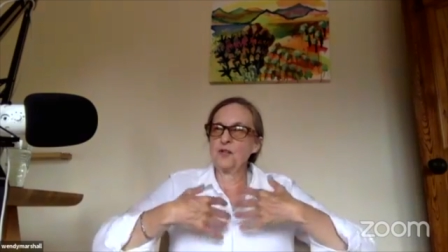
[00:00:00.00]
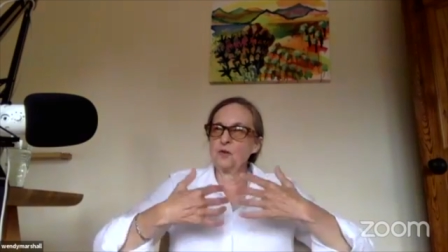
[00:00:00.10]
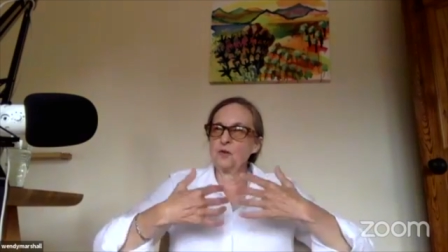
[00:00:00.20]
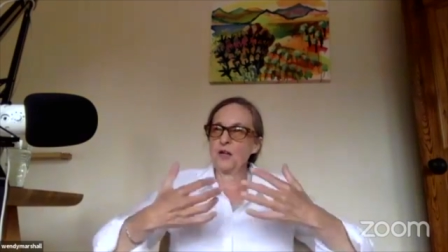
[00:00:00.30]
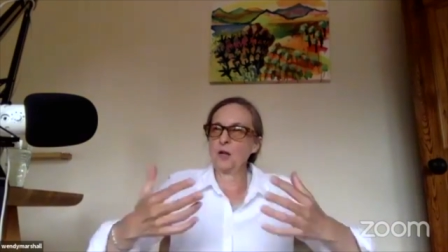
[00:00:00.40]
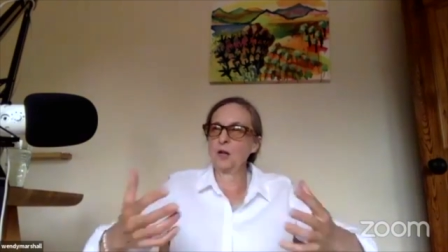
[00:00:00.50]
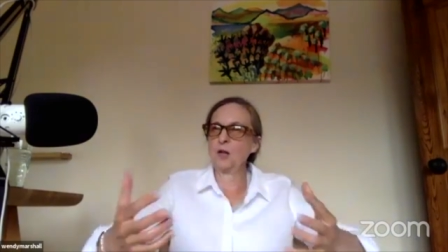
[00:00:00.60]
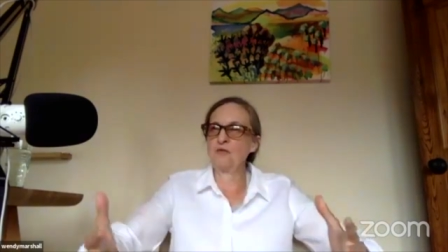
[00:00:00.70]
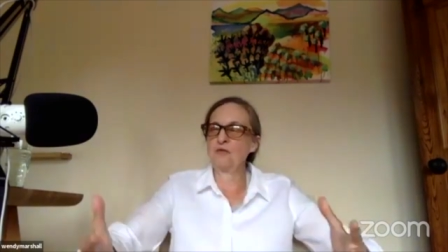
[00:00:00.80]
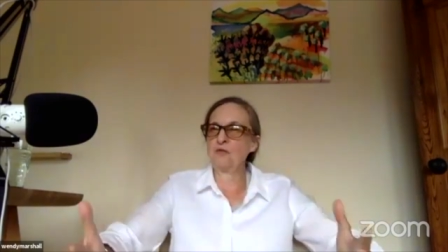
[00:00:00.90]
that
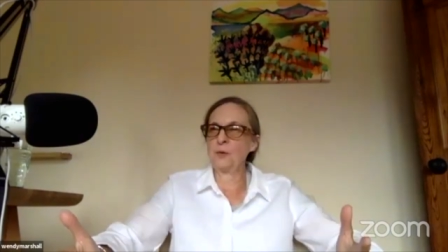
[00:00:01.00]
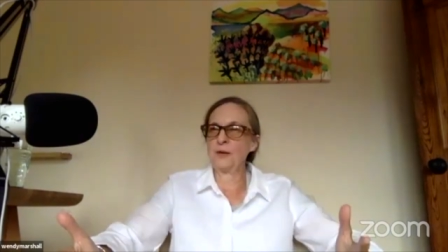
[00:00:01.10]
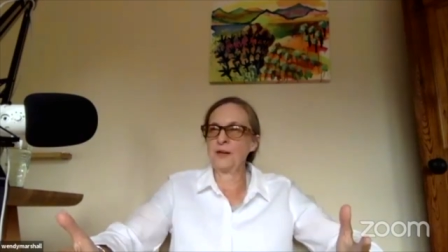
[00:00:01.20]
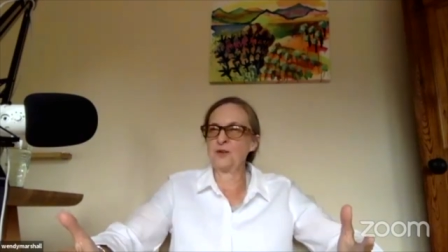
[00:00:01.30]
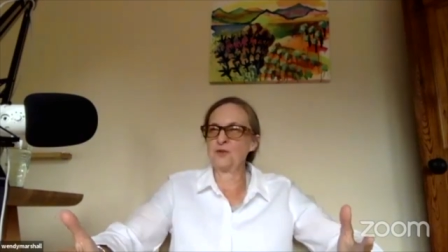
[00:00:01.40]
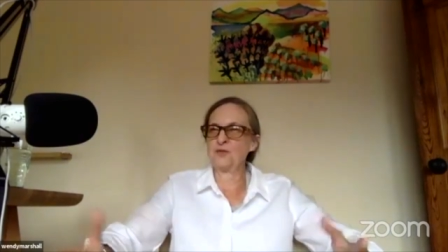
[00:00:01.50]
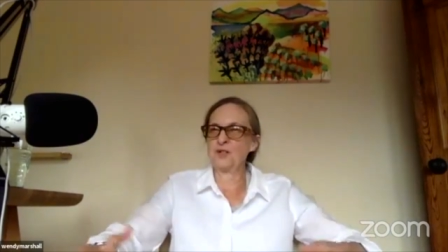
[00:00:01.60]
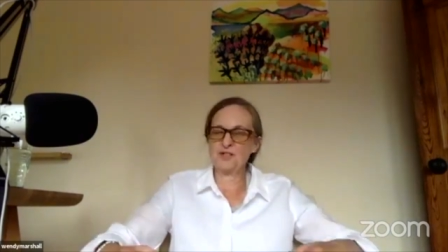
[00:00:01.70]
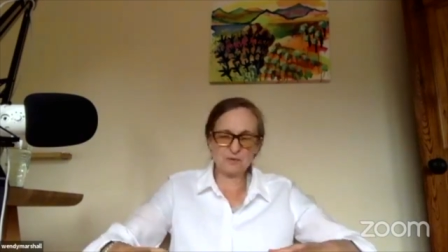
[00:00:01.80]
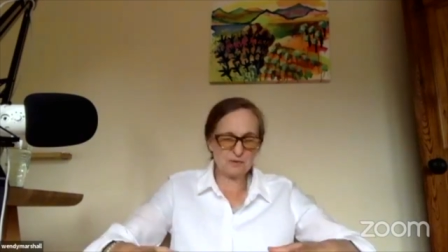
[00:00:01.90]
love flowing out of
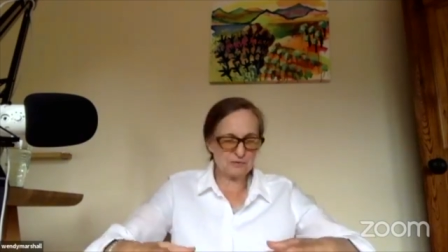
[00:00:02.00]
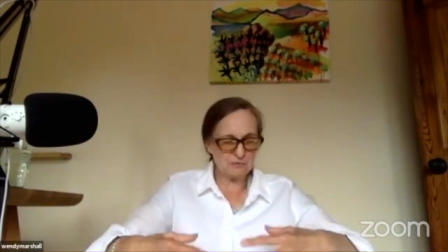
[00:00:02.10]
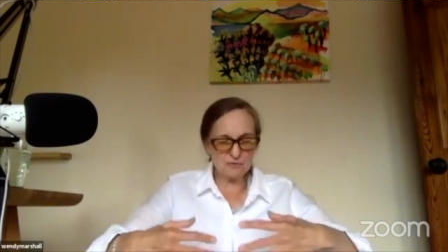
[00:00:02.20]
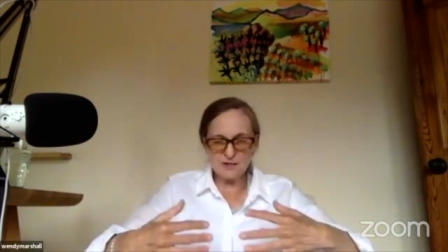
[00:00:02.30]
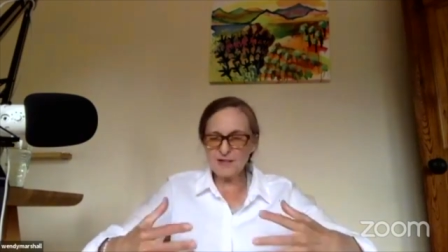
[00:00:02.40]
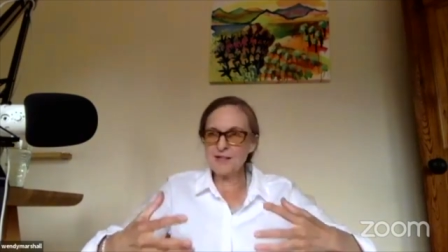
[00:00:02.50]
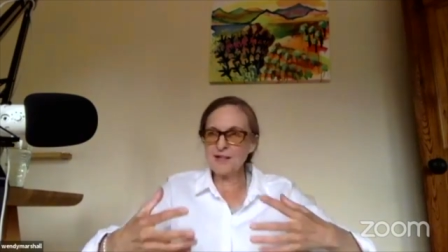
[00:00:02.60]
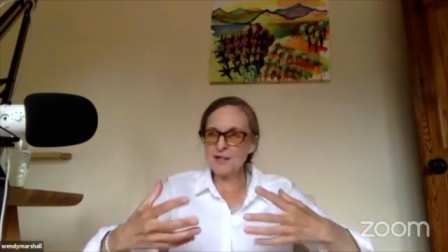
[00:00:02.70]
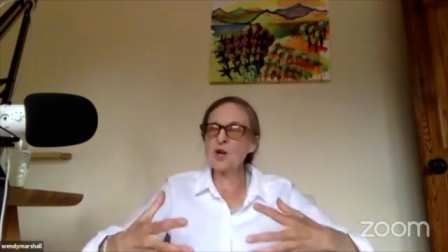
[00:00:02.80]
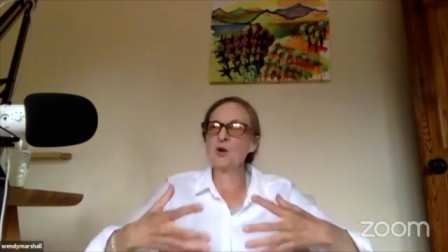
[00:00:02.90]
it. So we really
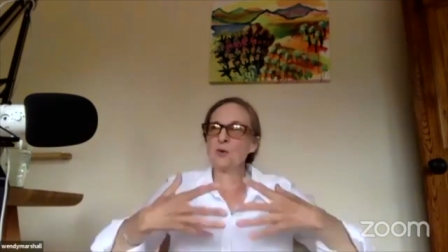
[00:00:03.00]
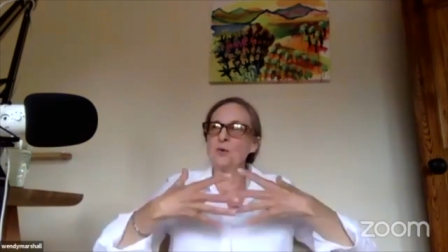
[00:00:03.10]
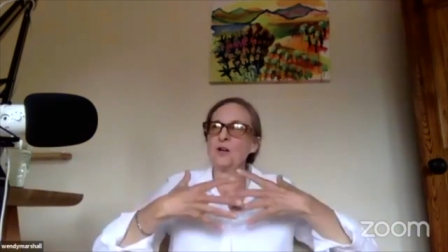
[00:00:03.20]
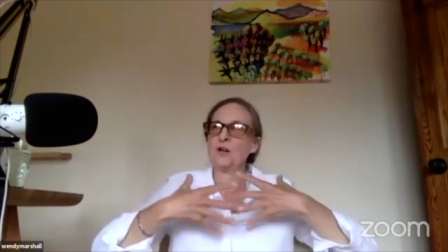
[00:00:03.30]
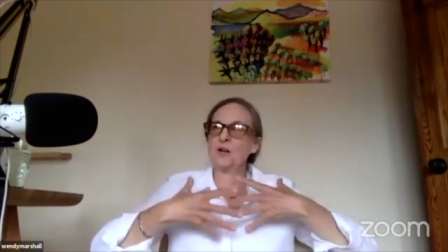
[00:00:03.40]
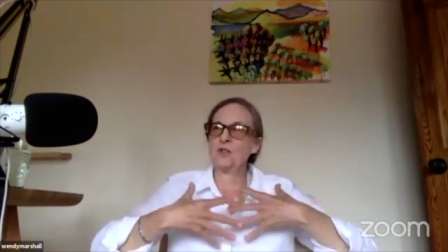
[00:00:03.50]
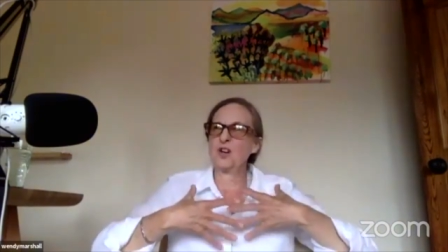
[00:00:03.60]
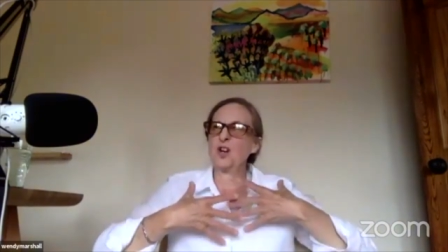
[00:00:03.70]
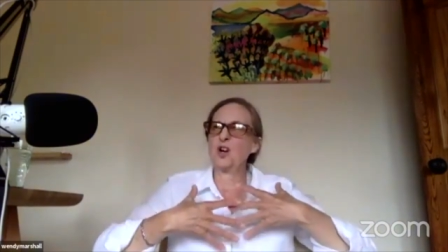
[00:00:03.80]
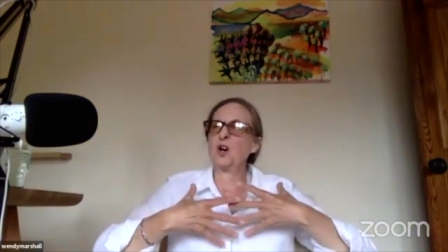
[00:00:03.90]
know that
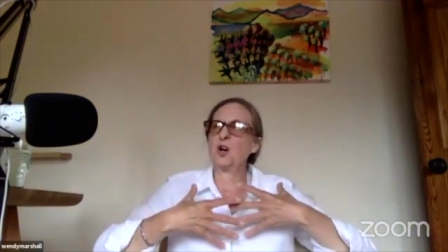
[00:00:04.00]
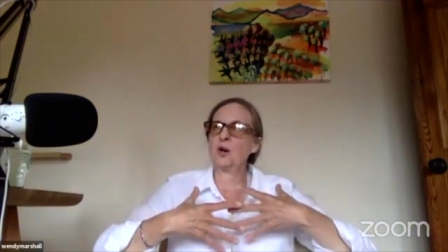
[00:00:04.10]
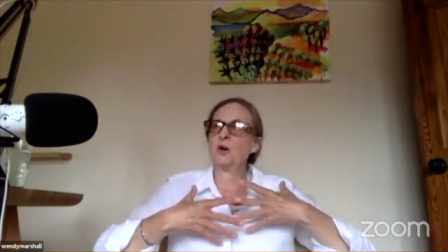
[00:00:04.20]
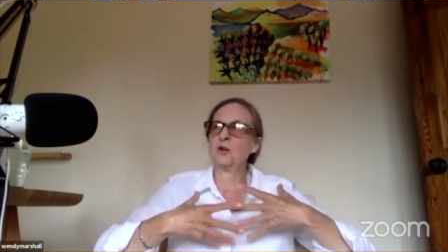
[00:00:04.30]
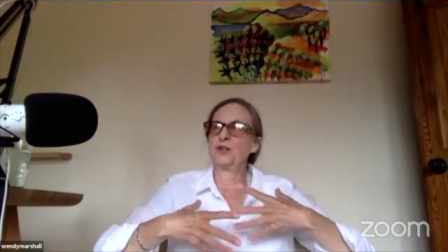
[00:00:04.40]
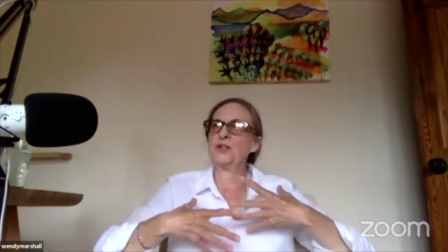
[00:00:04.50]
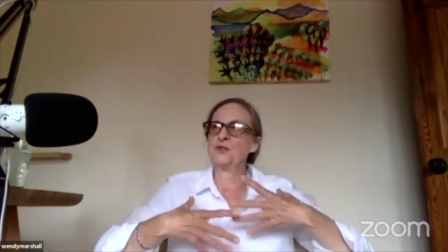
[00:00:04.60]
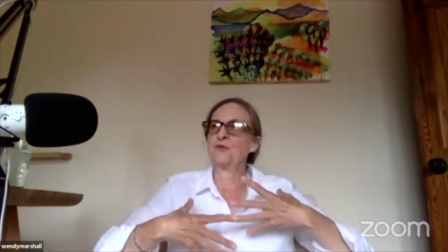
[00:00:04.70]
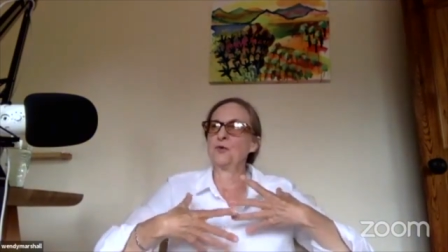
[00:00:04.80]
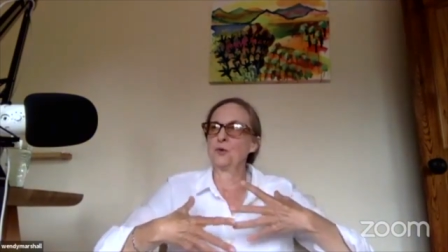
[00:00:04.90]
our heart is
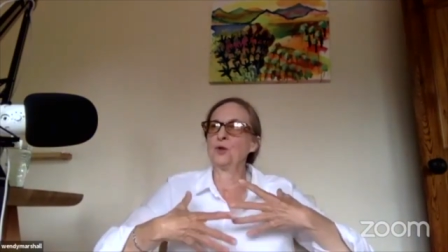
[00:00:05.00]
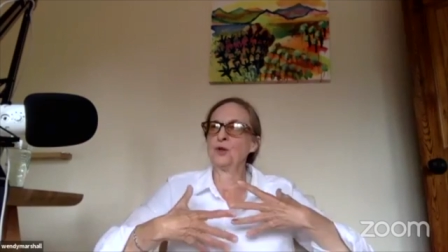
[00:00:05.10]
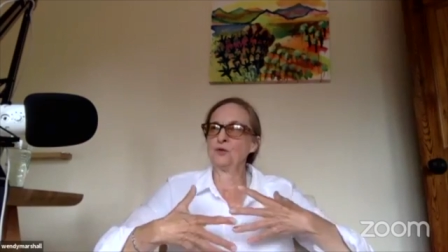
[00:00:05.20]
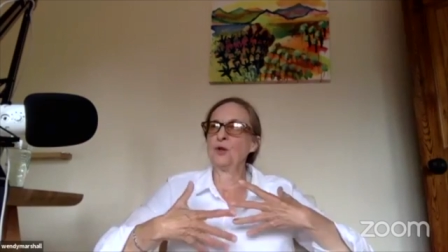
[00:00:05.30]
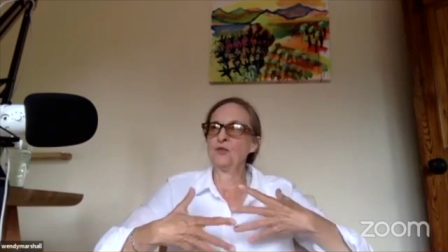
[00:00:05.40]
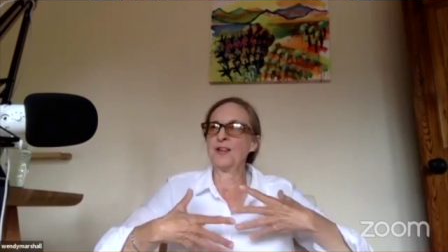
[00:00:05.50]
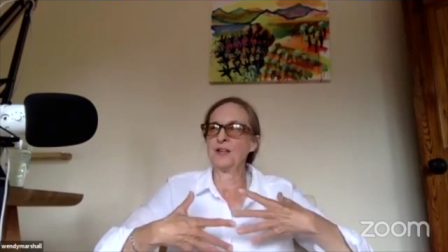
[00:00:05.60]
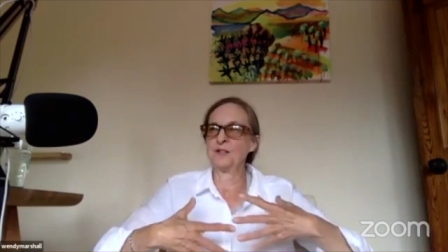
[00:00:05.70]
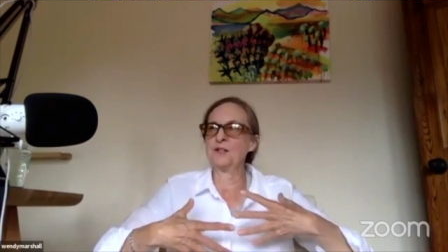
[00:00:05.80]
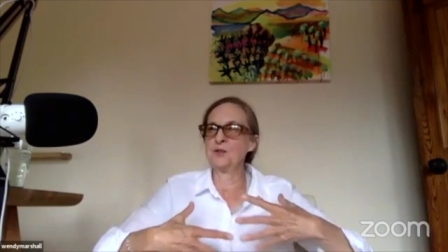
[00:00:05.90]
full of love
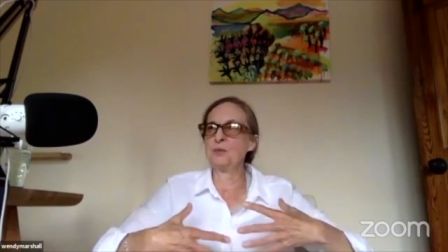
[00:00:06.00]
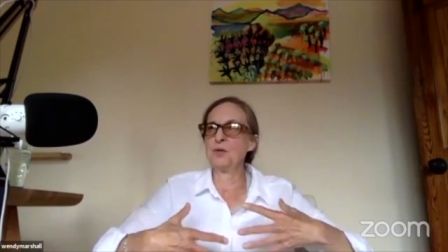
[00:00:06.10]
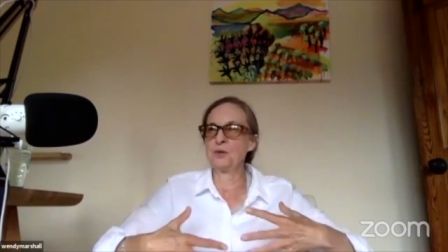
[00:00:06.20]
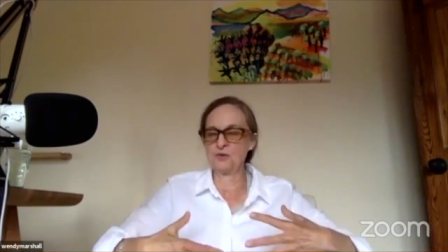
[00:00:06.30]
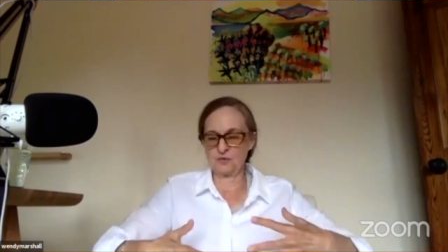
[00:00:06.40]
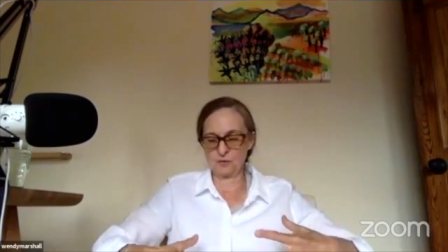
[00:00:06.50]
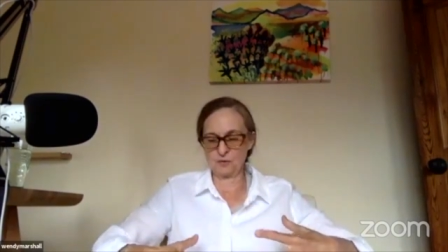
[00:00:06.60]
and is beautiful.